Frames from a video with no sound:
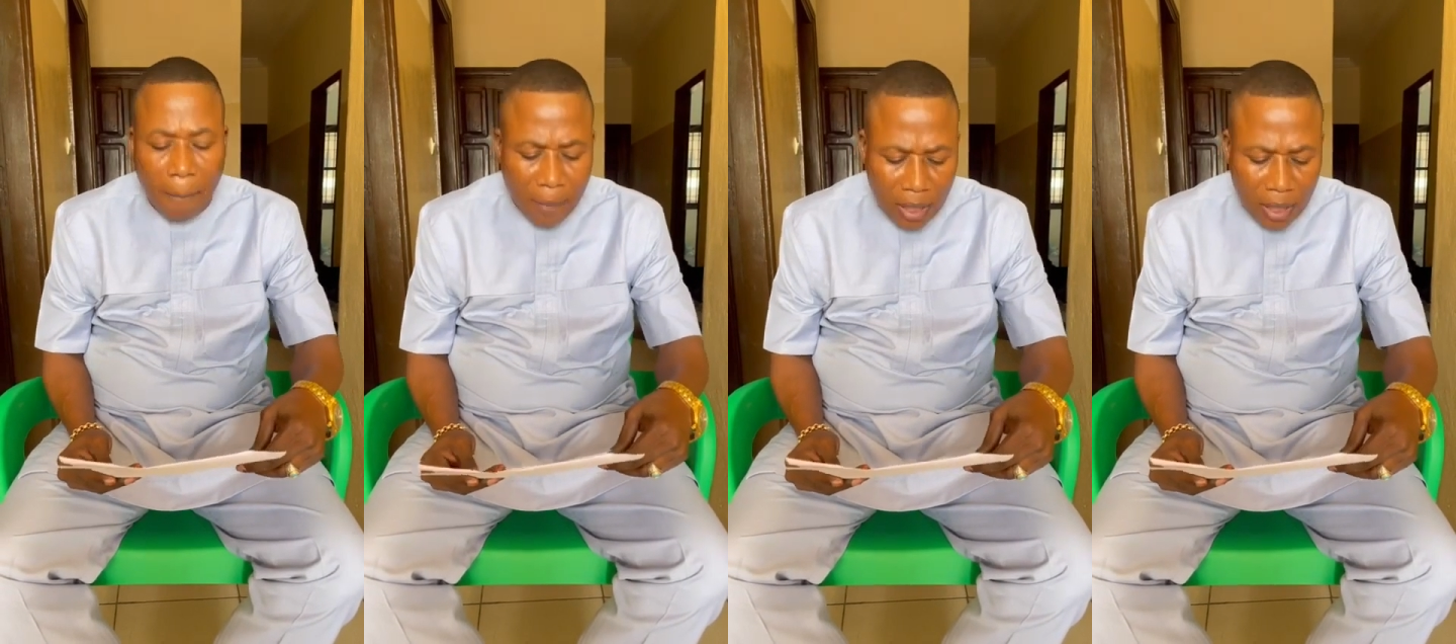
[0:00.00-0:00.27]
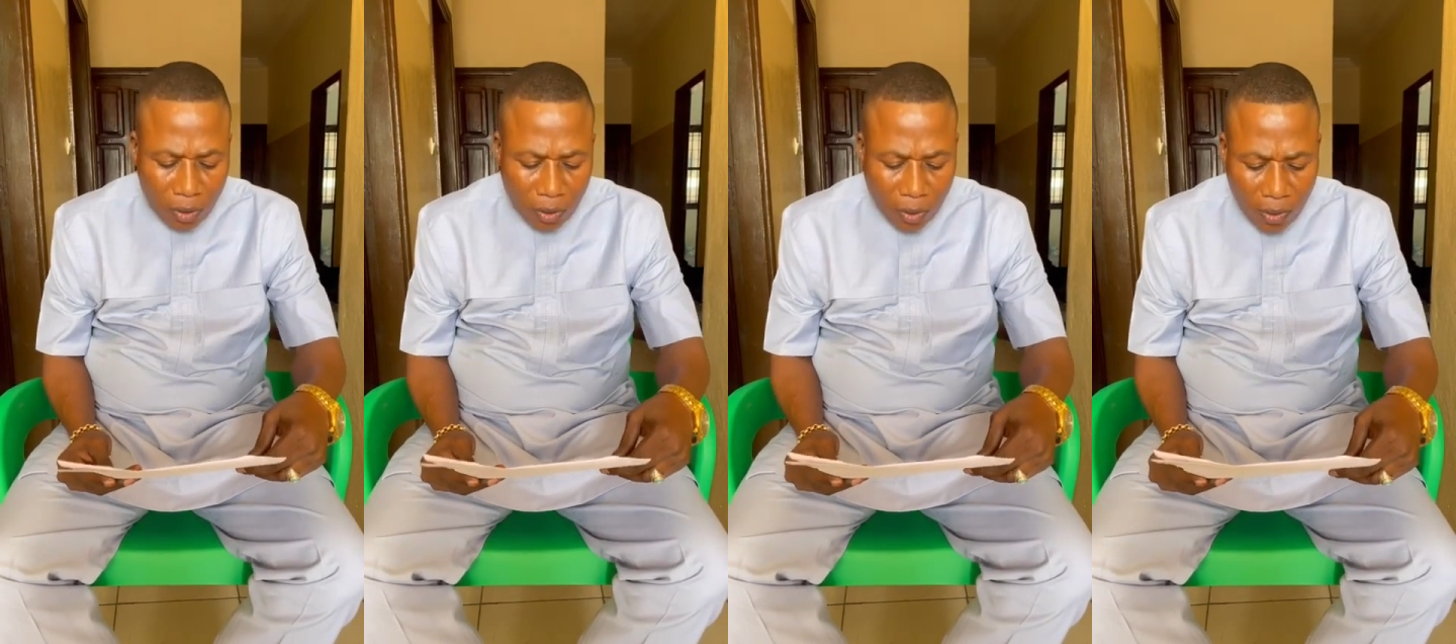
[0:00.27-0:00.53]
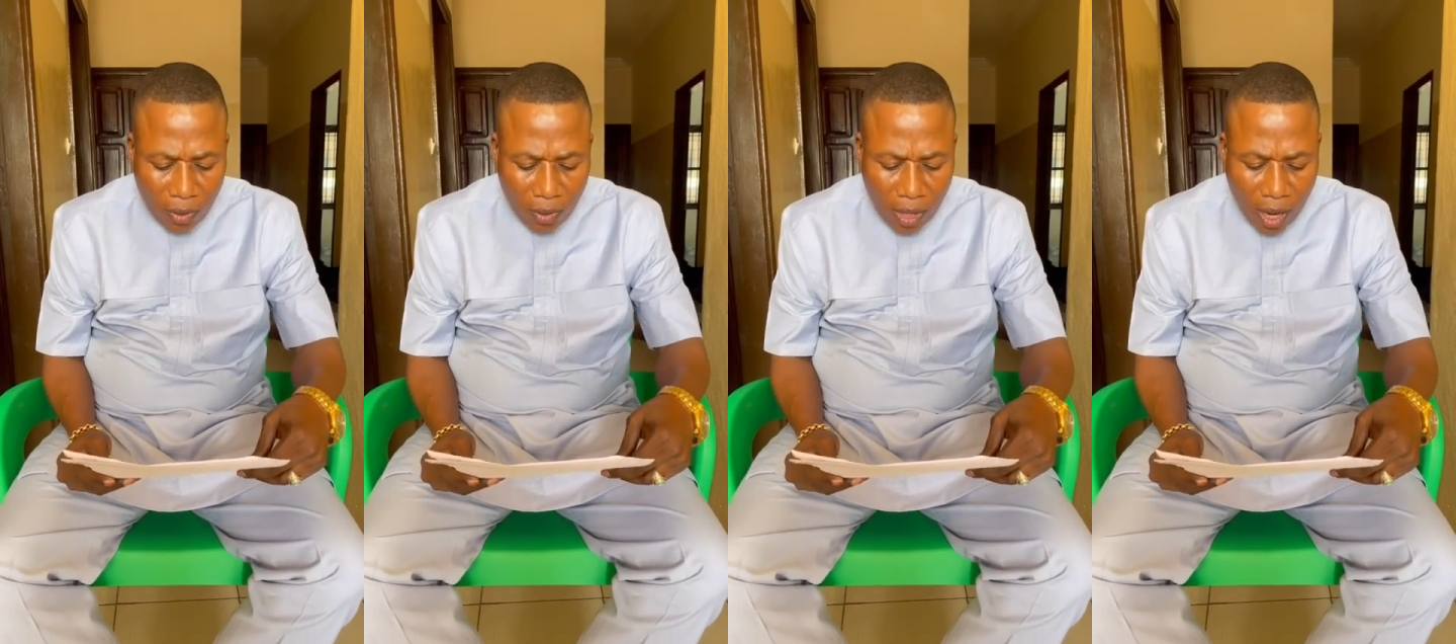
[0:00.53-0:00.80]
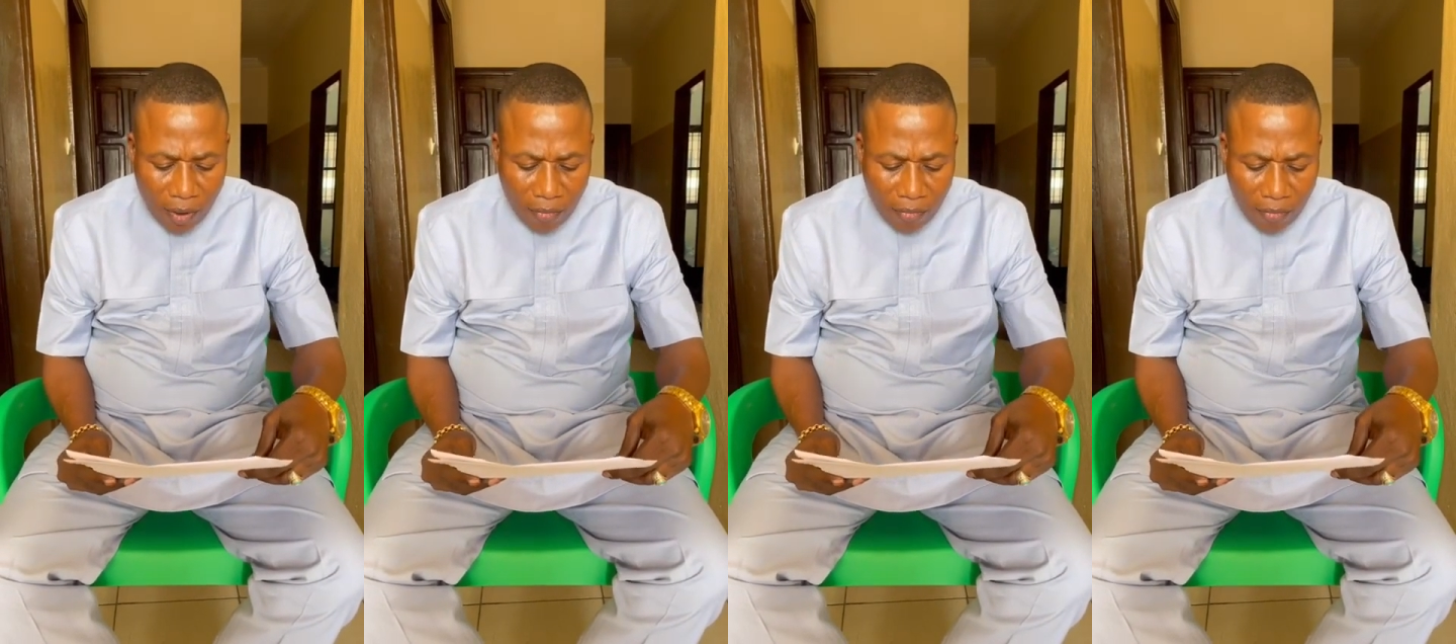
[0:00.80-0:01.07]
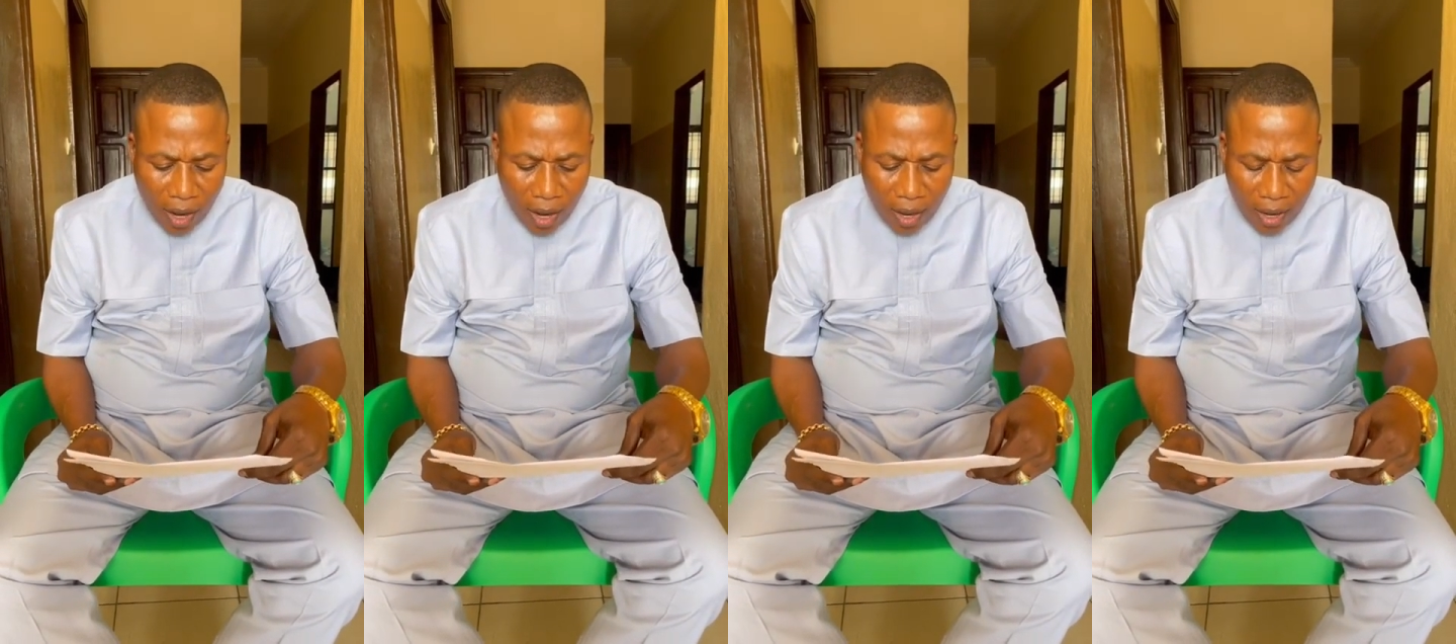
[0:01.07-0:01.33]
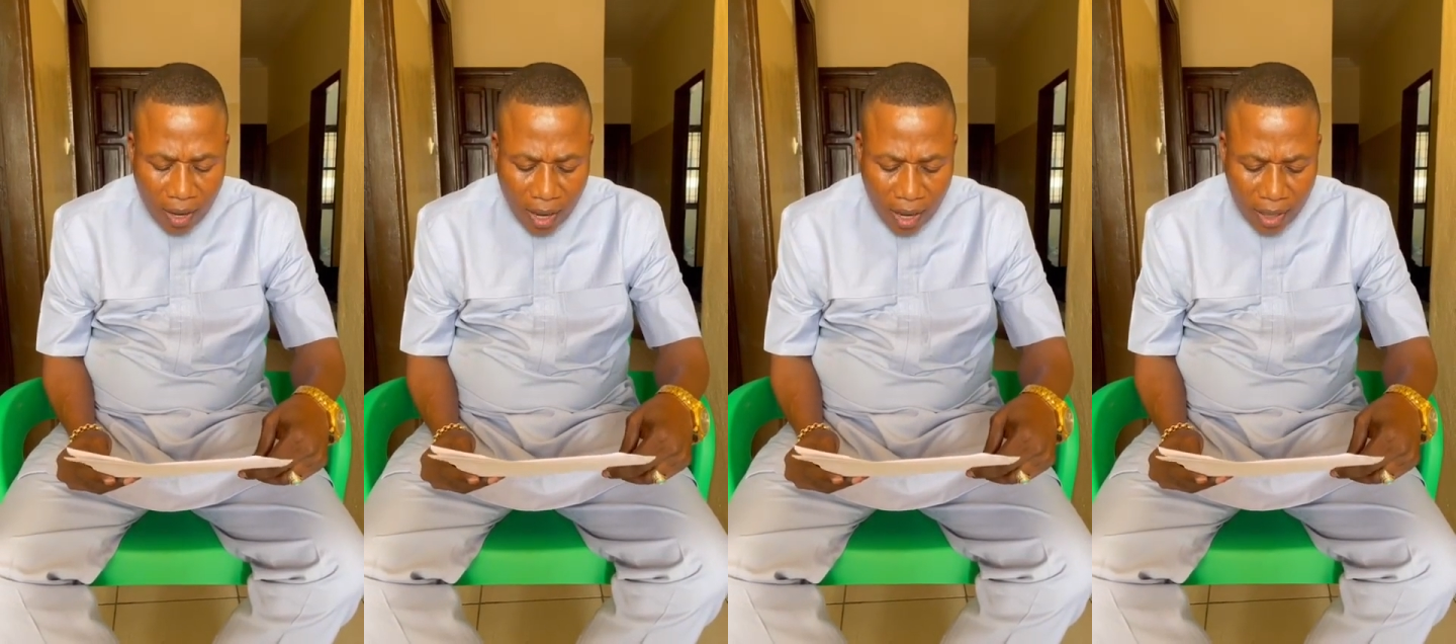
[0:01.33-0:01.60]
Pastor Alpha,
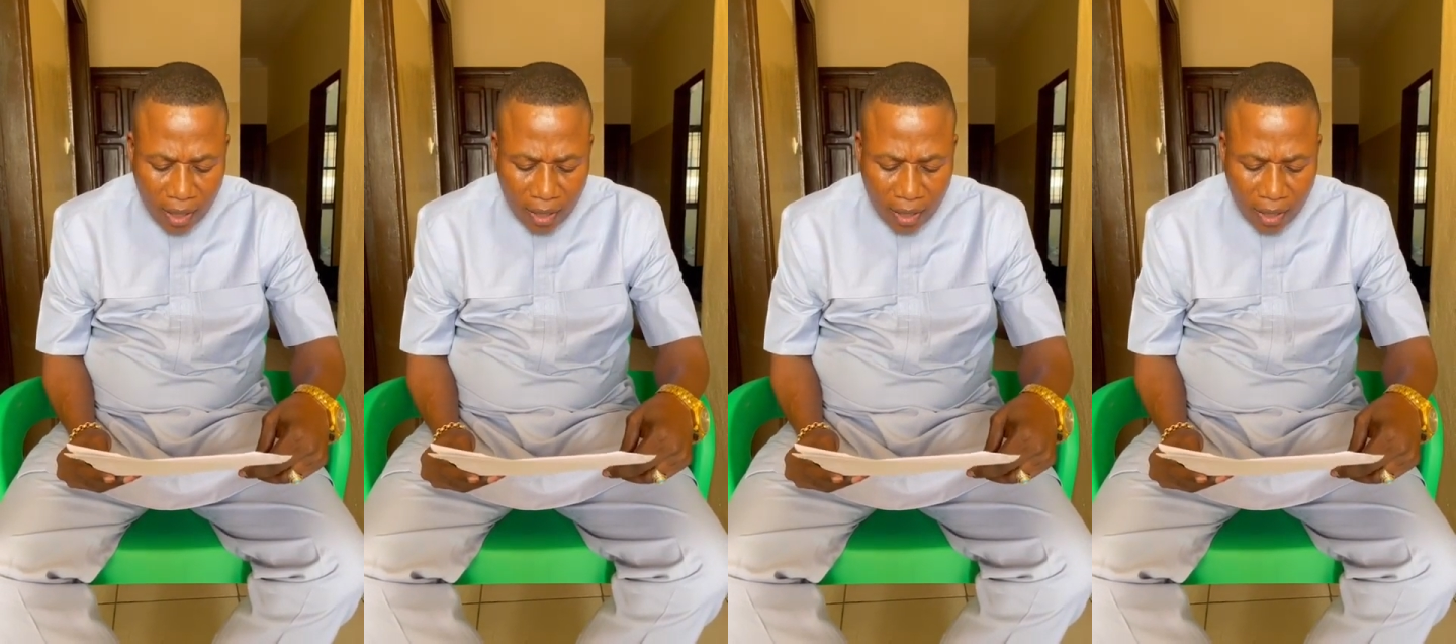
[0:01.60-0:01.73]
and